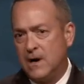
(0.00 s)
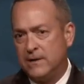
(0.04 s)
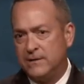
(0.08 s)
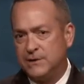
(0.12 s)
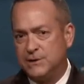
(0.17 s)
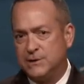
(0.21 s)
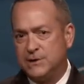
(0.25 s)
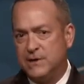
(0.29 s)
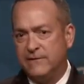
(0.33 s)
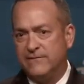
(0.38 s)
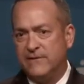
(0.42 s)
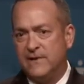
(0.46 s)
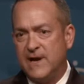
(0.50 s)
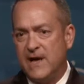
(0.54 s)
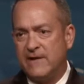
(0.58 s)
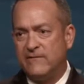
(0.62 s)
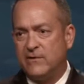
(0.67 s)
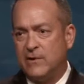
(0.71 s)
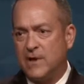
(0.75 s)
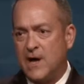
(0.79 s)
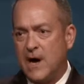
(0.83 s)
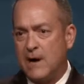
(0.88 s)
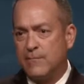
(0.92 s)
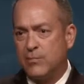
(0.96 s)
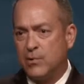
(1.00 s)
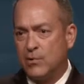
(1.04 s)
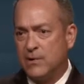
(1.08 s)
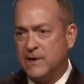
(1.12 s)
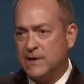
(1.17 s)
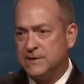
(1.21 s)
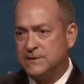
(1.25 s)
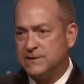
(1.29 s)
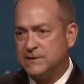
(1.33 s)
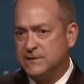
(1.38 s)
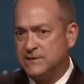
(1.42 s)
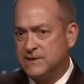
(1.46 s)
the Chief of Naval
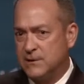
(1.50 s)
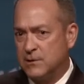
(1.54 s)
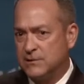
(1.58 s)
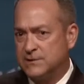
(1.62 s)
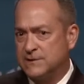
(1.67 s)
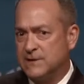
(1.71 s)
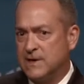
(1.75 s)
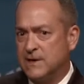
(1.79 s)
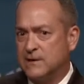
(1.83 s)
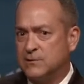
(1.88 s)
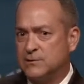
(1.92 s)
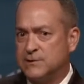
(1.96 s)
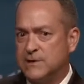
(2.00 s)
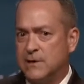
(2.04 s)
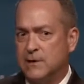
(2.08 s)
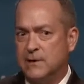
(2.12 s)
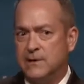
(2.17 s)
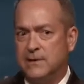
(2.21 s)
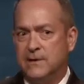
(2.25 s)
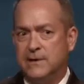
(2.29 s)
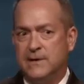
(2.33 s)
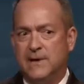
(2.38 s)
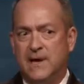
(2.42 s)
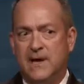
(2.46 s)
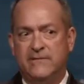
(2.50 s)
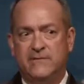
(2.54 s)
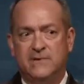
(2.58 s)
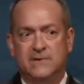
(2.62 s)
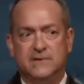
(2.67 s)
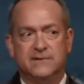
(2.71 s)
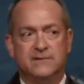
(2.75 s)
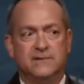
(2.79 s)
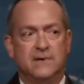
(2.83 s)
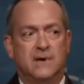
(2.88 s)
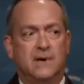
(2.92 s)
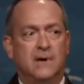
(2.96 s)
Operations and our Secretary of the
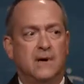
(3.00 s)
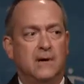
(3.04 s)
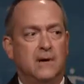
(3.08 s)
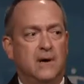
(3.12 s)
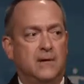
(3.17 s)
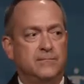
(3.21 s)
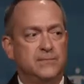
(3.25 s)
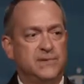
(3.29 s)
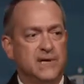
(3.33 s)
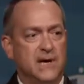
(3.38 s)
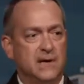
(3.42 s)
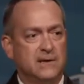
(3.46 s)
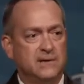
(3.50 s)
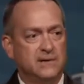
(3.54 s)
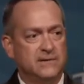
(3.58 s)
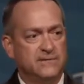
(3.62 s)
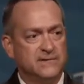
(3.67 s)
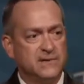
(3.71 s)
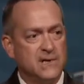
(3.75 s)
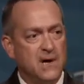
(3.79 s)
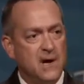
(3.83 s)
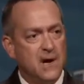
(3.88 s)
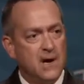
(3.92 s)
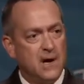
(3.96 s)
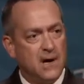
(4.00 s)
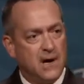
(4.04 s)
Navy's objectives,